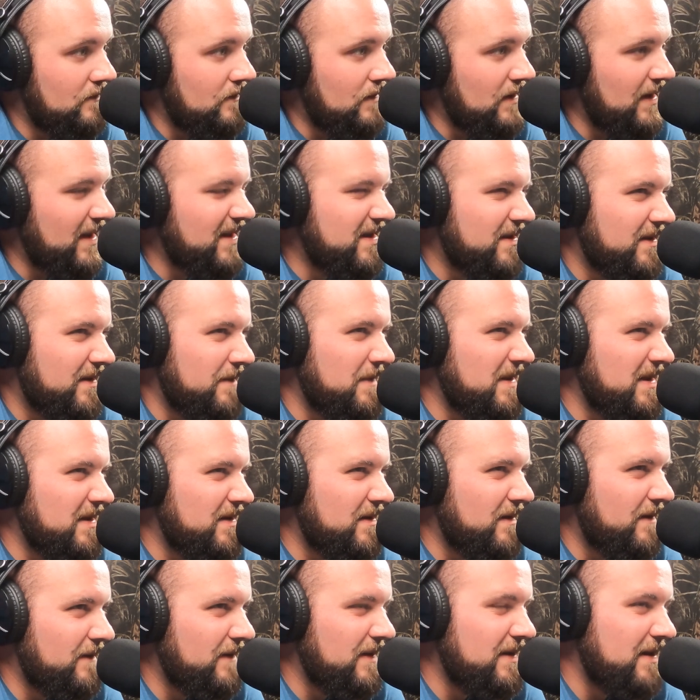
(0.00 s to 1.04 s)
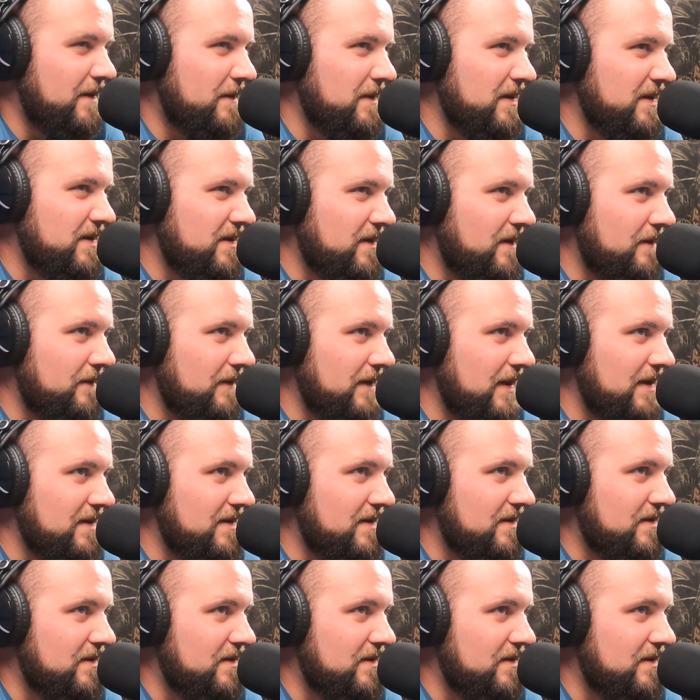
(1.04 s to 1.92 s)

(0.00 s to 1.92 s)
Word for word: I guess it could be a salt. It's not really salt flats.